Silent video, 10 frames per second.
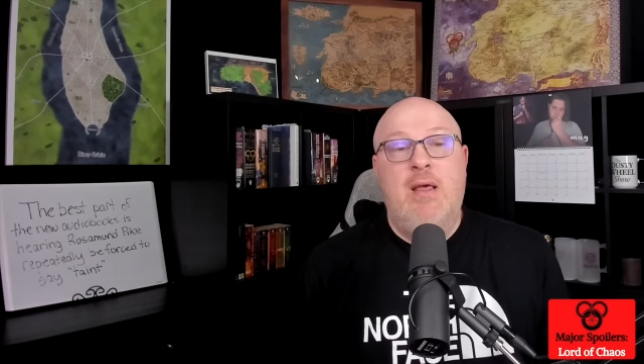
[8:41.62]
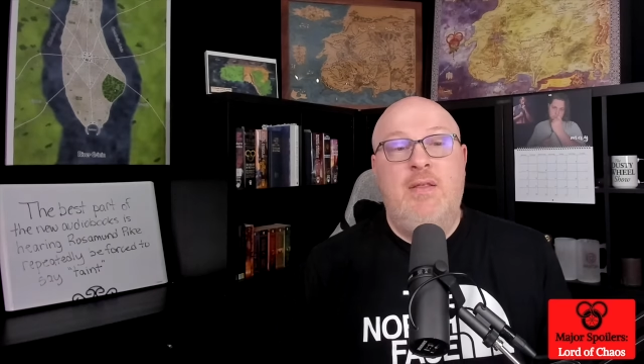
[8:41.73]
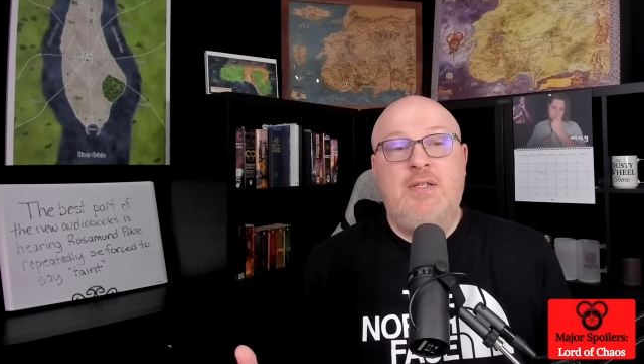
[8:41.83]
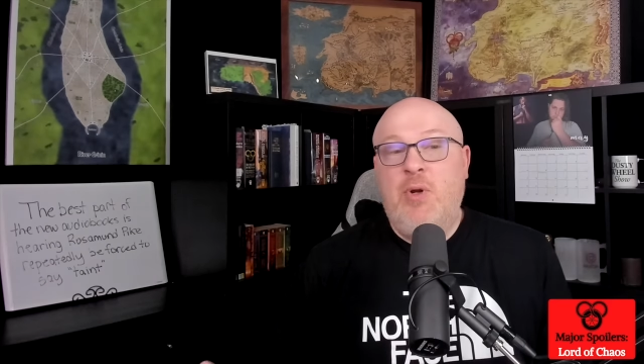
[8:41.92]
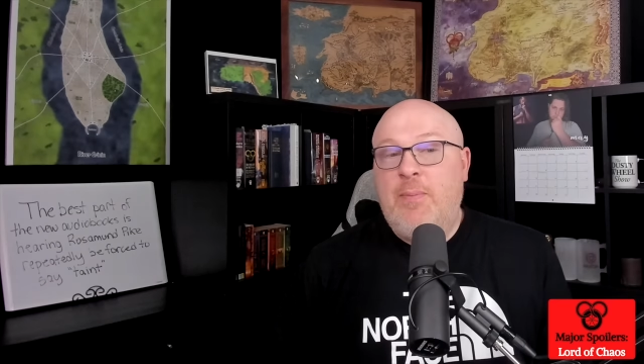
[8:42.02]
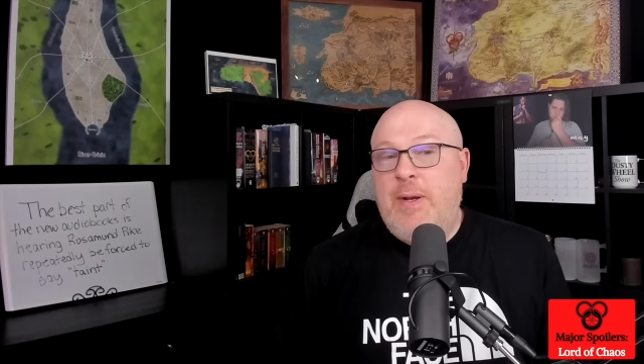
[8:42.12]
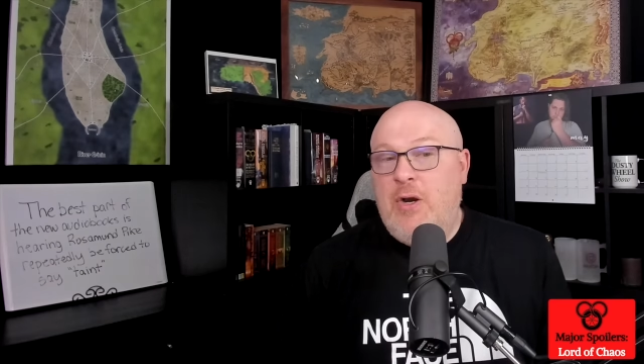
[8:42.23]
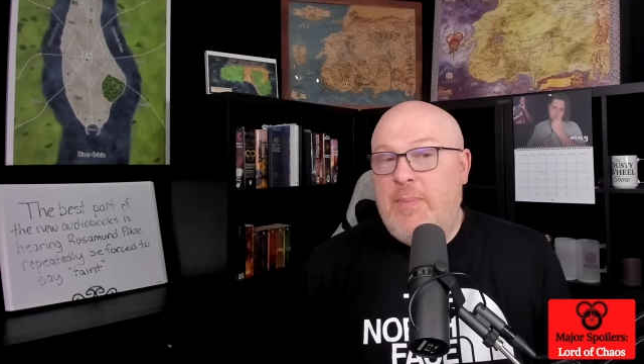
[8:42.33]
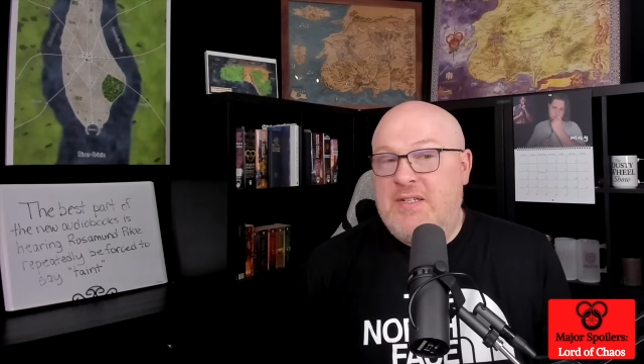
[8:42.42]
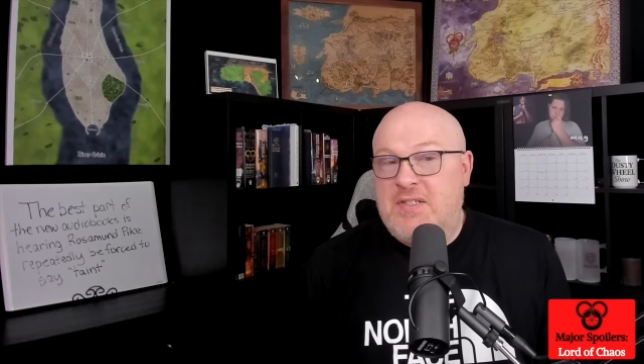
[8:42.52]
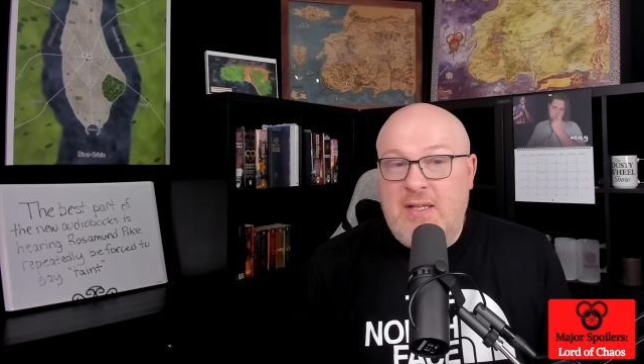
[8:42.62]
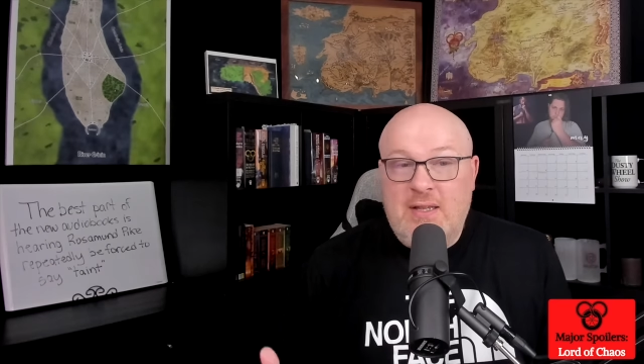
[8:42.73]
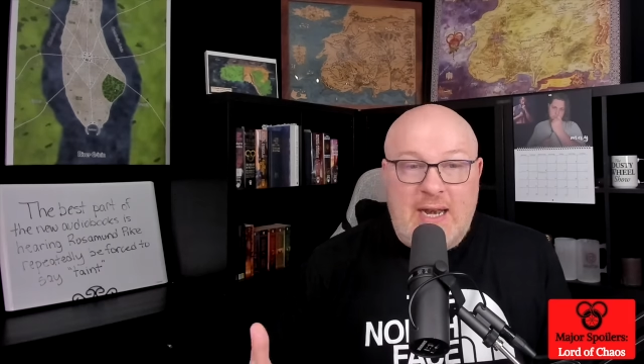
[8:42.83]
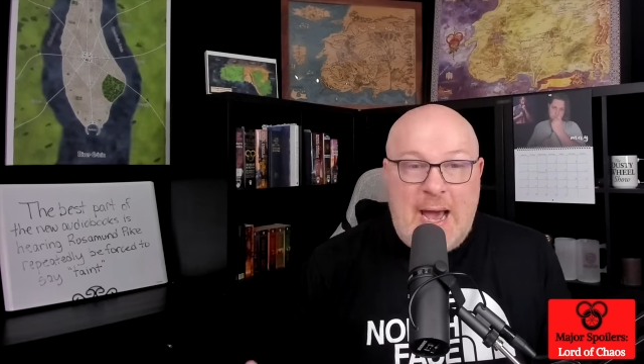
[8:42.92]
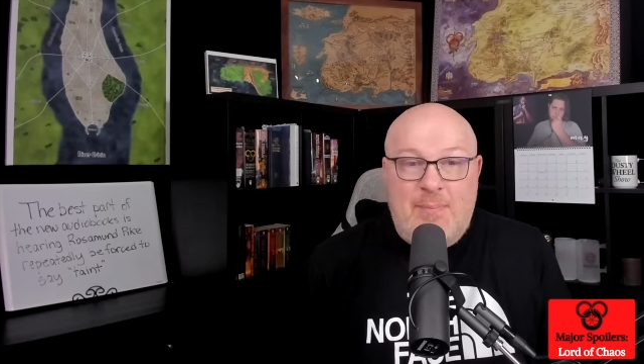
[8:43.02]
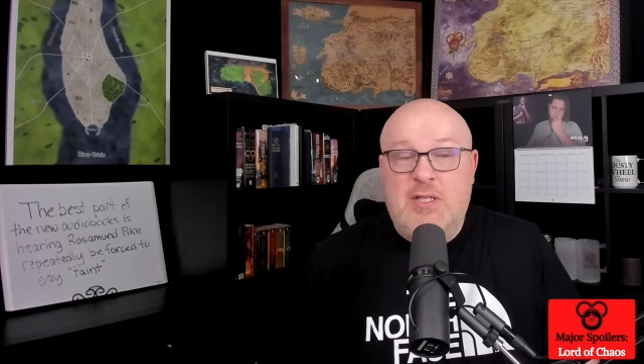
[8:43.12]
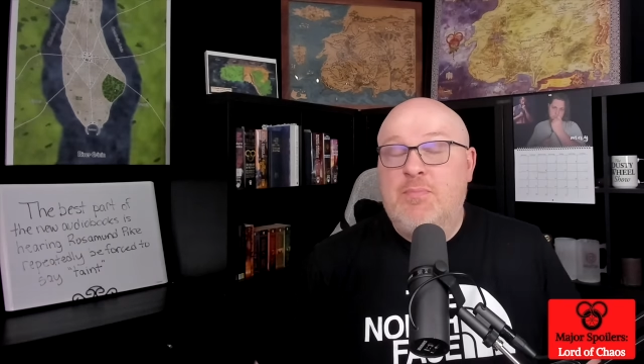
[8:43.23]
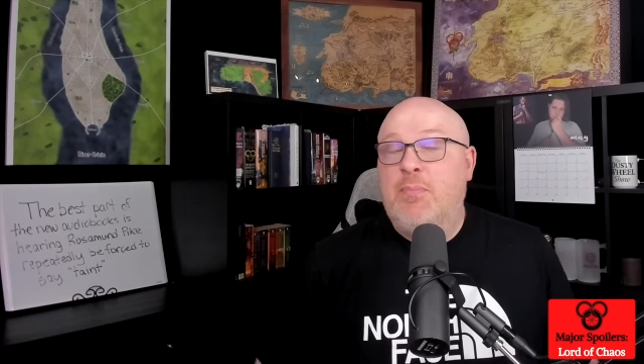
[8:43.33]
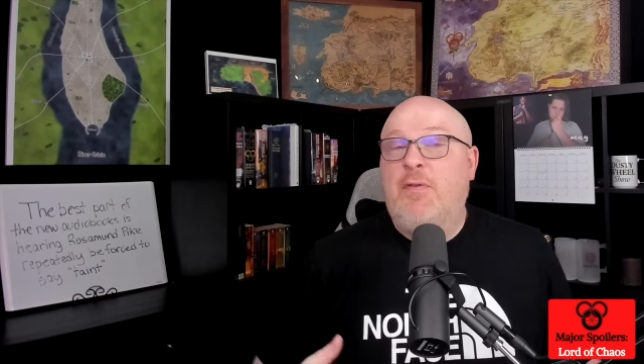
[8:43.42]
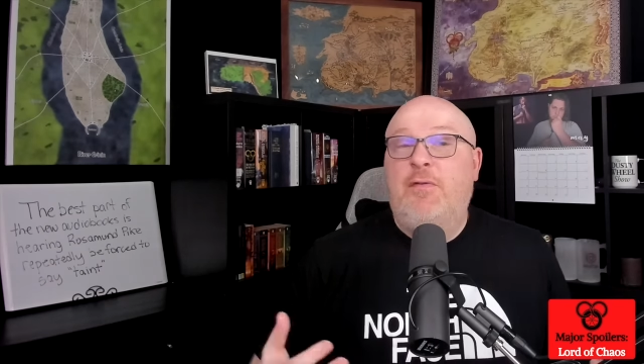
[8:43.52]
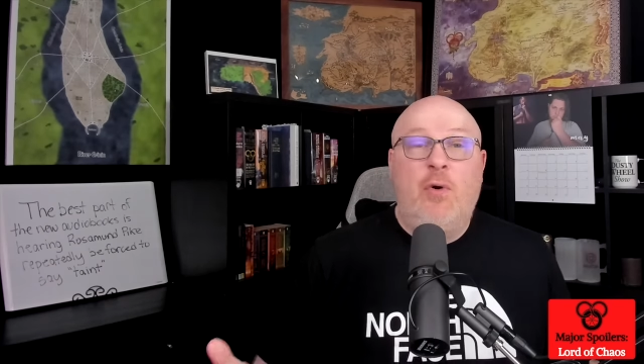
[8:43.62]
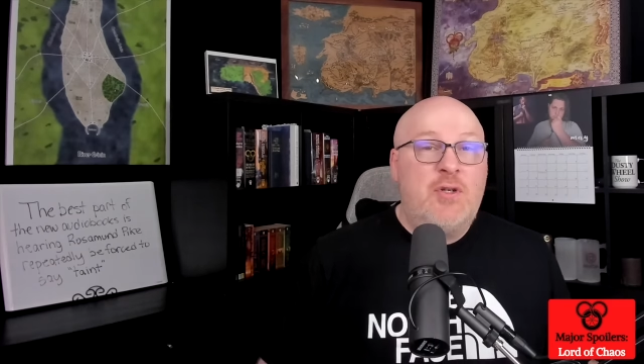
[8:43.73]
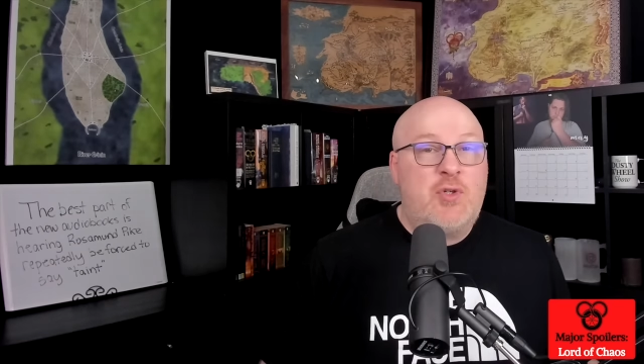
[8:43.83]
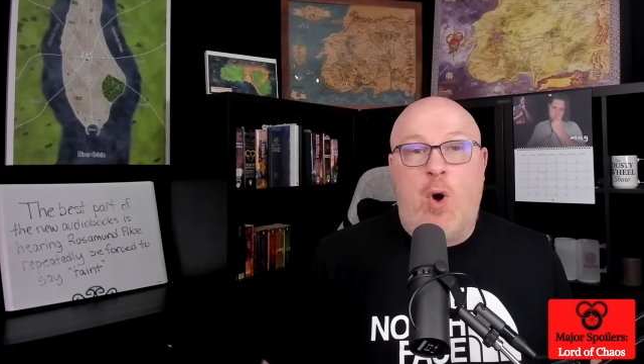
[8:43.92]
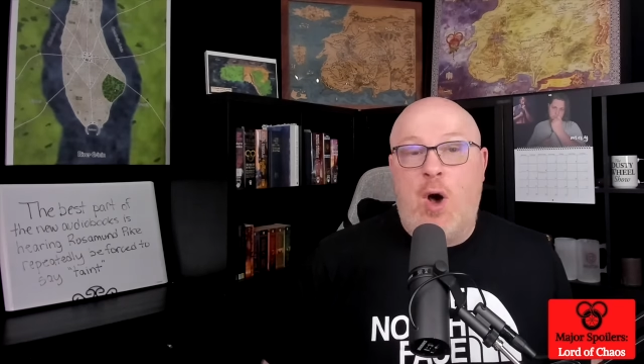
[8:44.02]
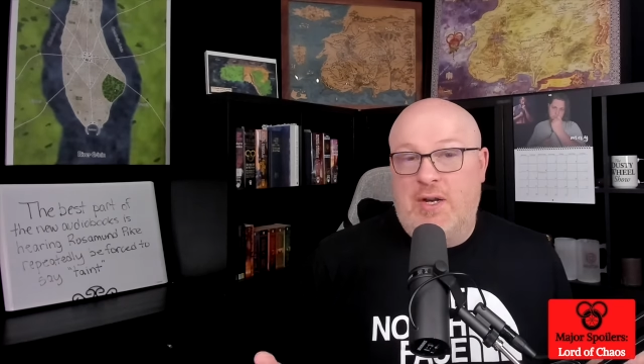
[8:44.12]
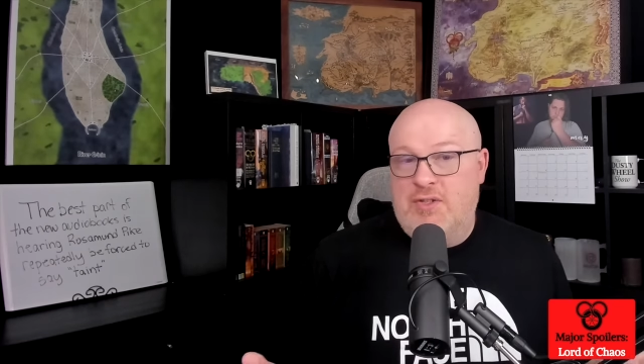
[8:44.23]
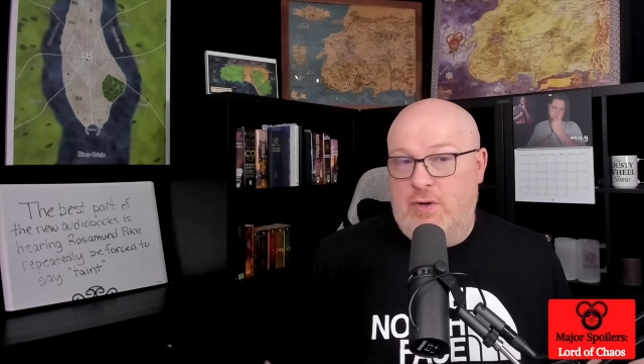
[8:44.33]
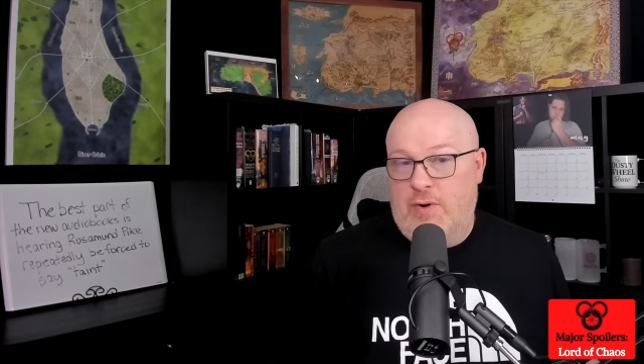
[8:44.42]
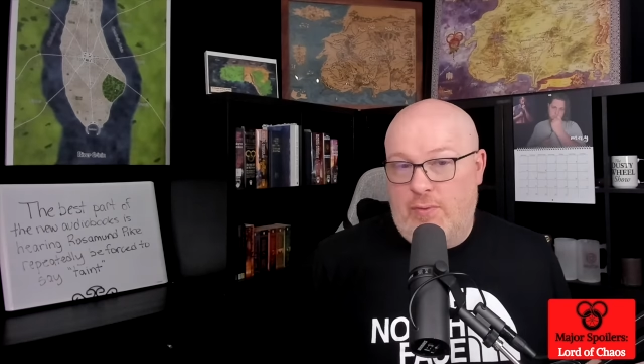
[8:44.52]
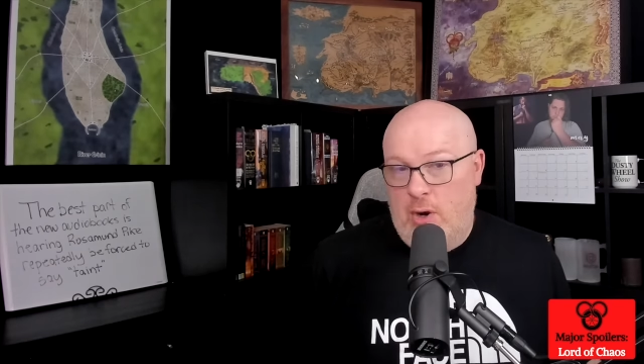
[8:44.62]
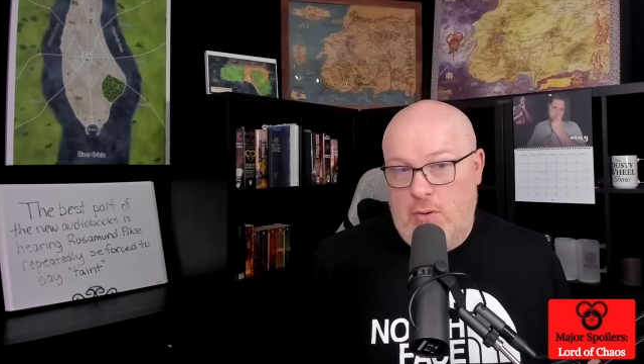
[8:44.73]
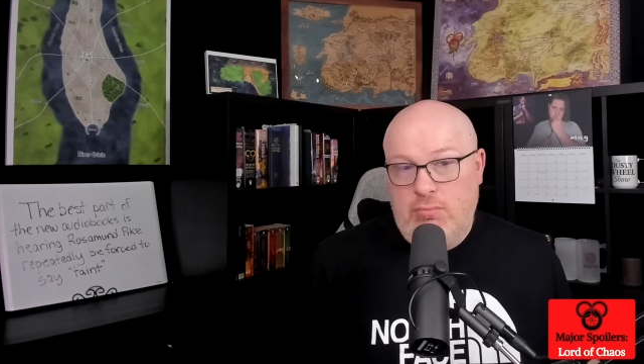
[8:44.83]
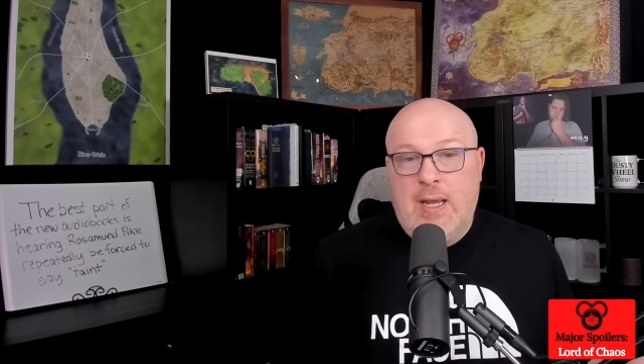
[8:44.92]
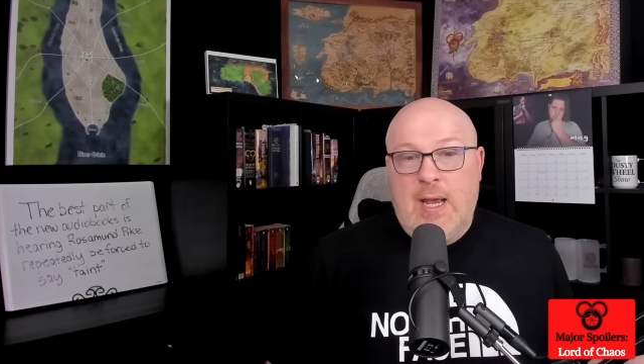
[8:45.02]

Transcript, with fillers: this would appear to be a scene that happens before Siuan is overthrown,